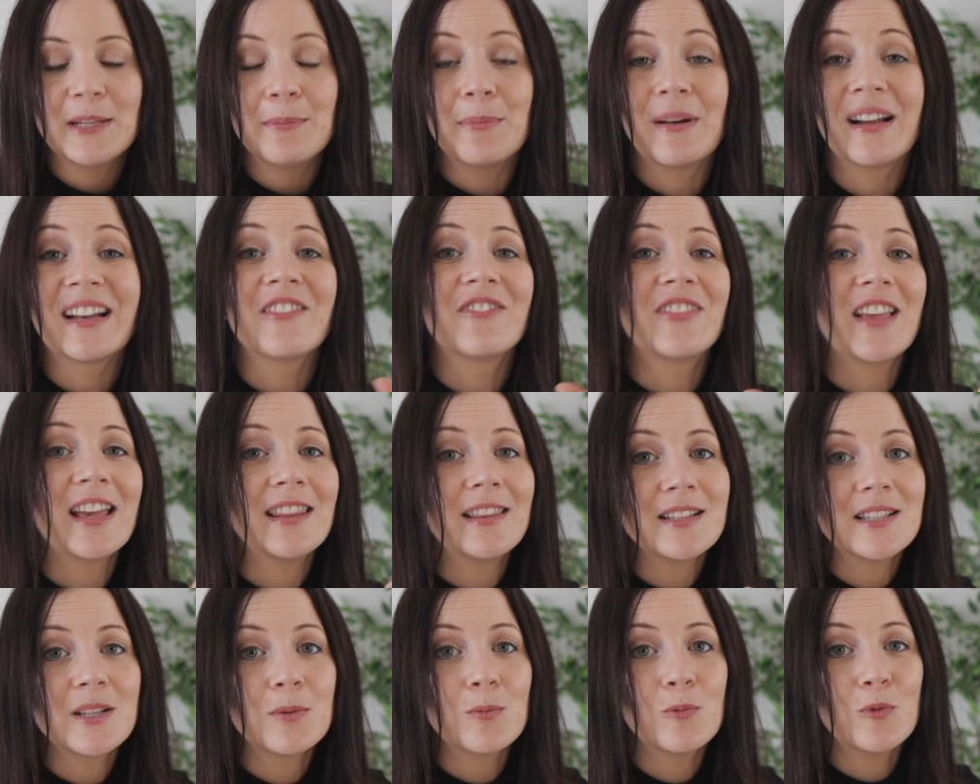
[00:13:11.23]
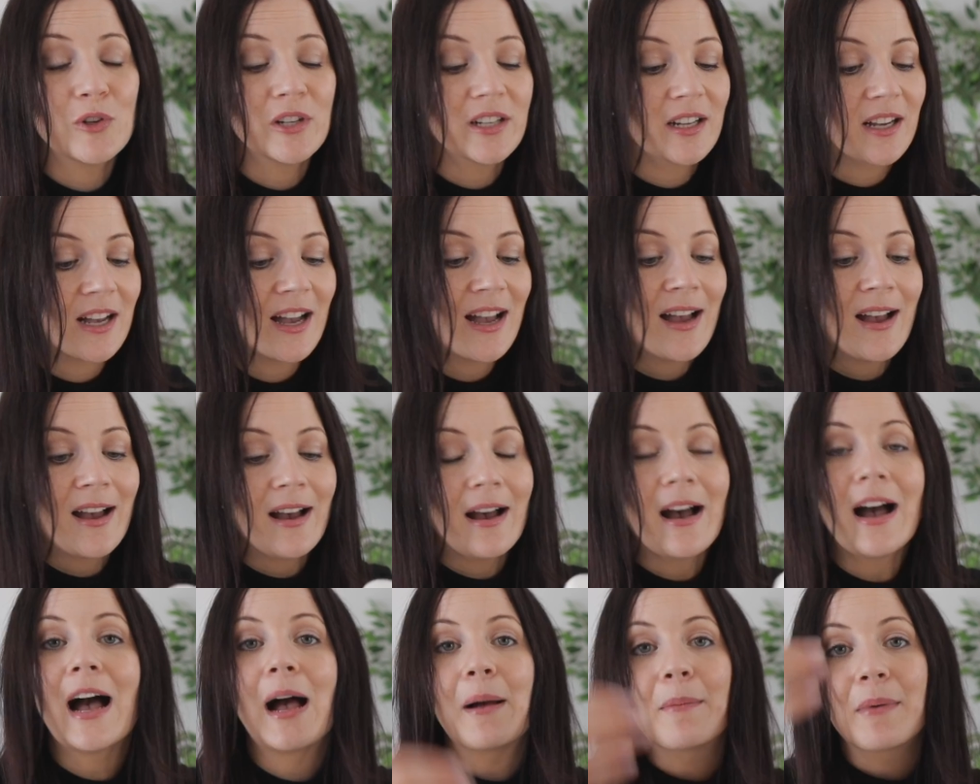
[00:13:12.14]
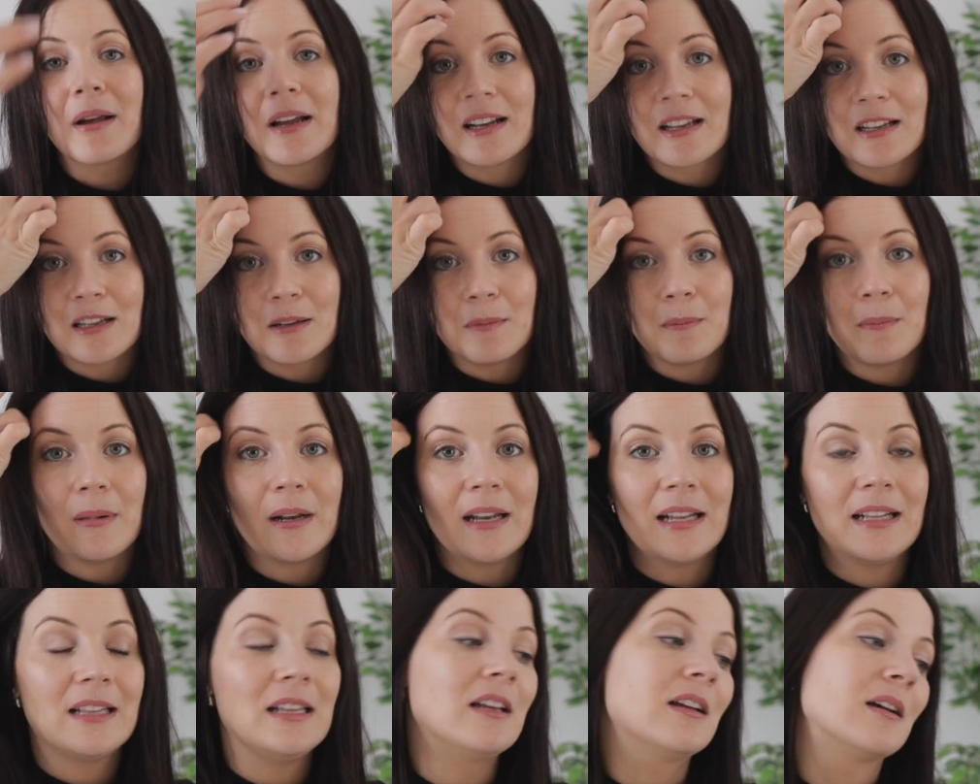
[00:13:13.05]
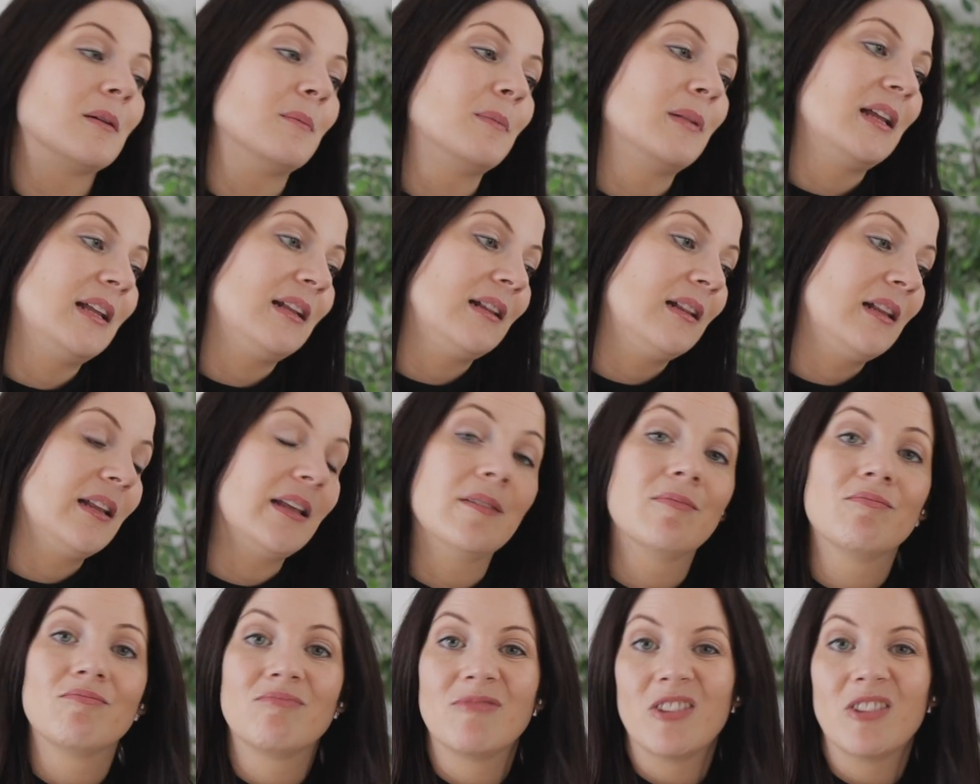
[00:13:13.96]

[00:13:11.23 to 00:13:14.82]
But if that doesn't work, I'm gonna completely,